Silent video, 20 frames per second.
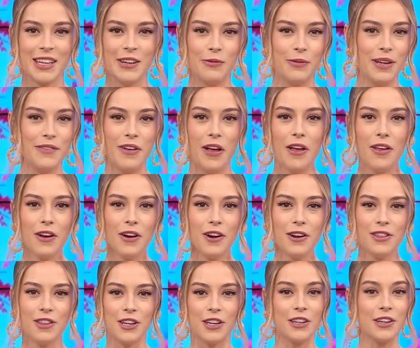We've all
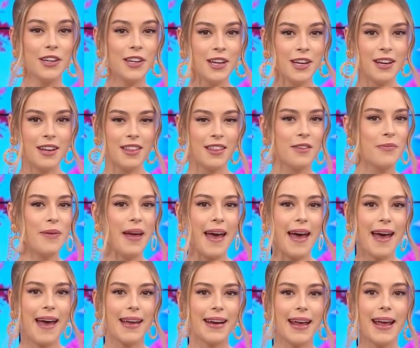heard the good, the
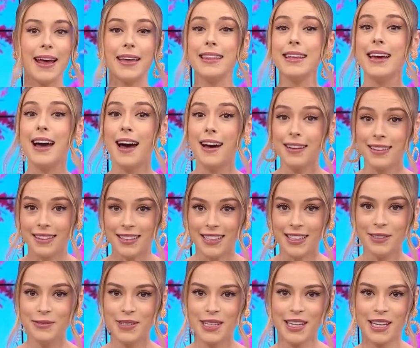bad, and the
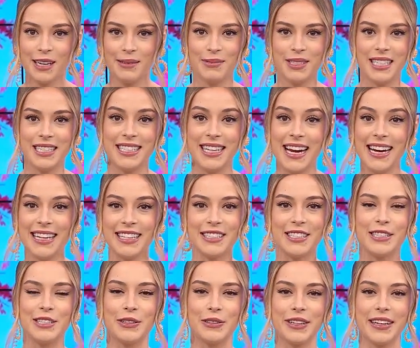ugly when it comes to dating
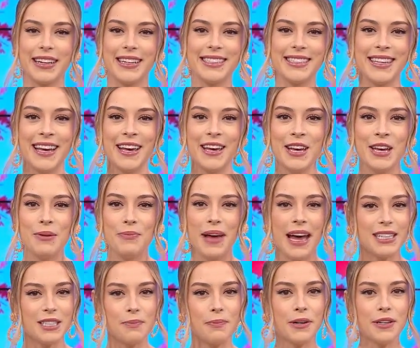stories, but
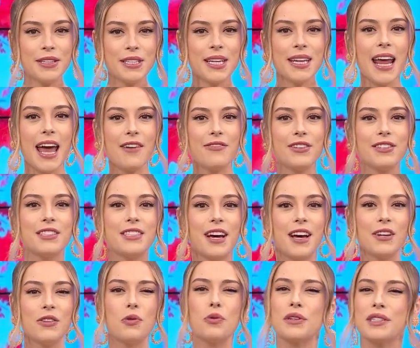has a person ever
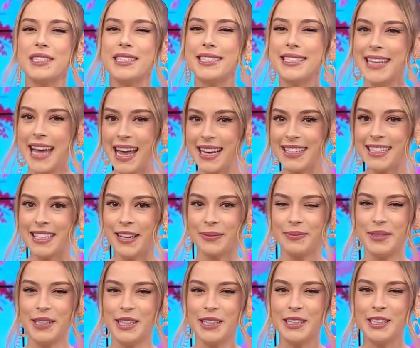done or said
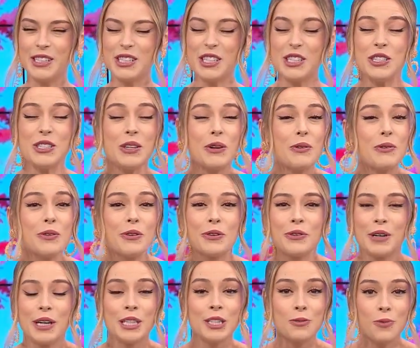something so
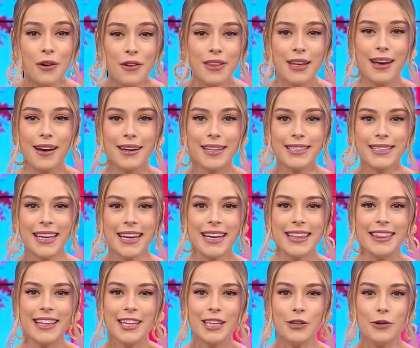cringeworthy on a
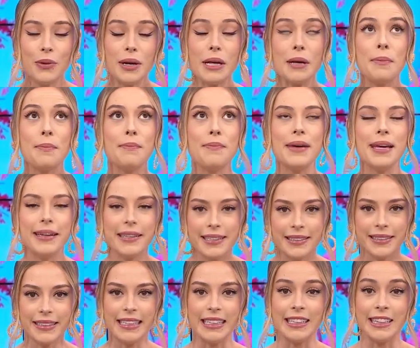date that you
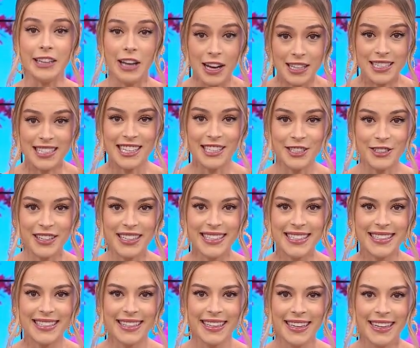immediately lost
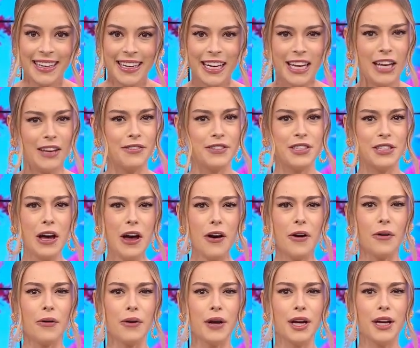interest? If
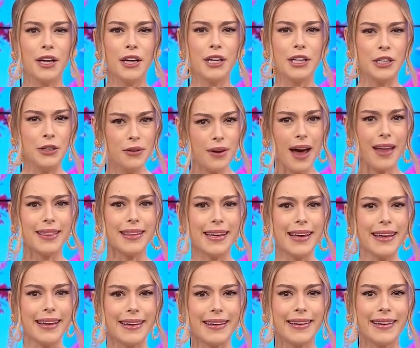so, you got
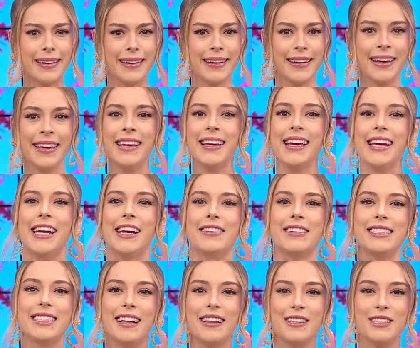the ick. Here
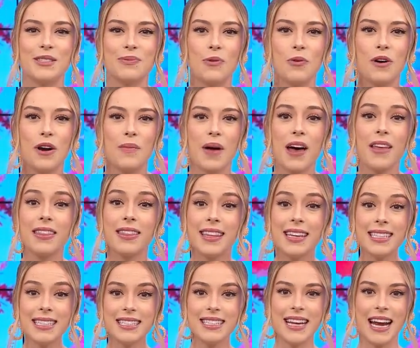to tell us more about
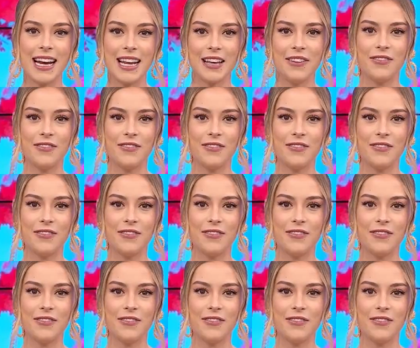this dating